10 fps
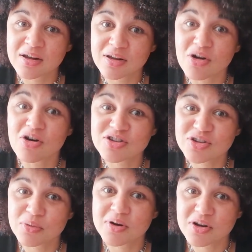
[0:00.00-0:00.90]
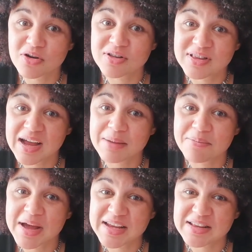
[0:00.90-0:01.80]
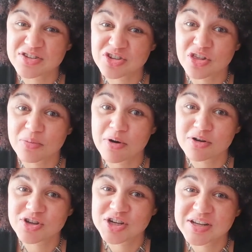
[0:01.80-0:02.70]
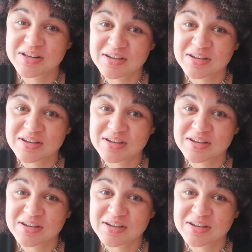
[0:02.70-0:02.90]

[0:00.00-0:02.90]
lost our goddamn minds to the poteen.